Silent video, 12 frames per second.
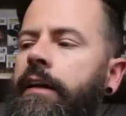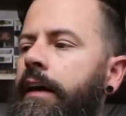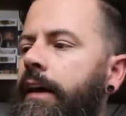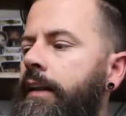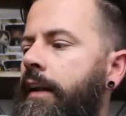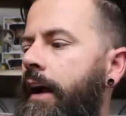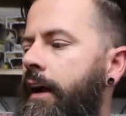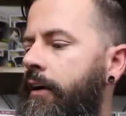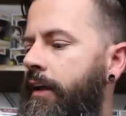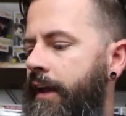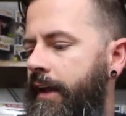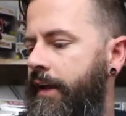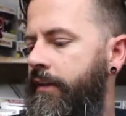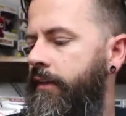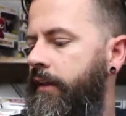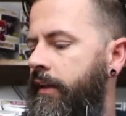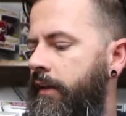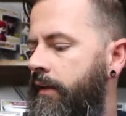and I already had
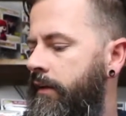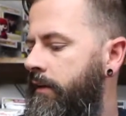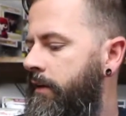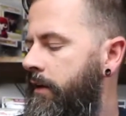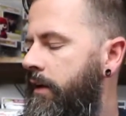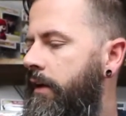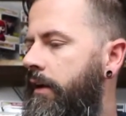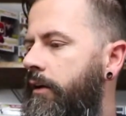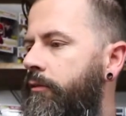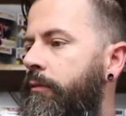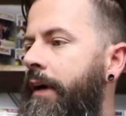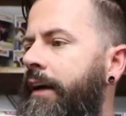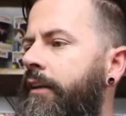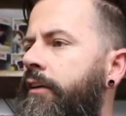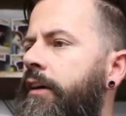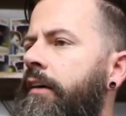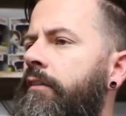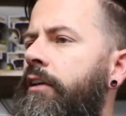the regular
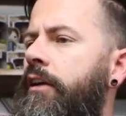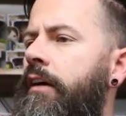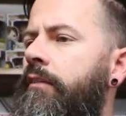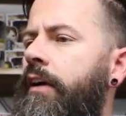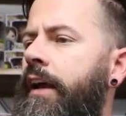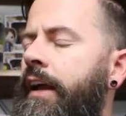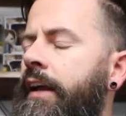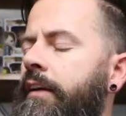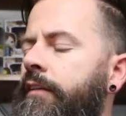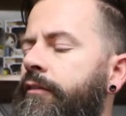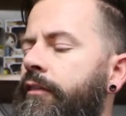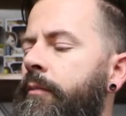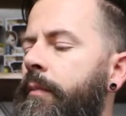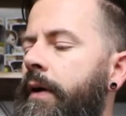cover A, from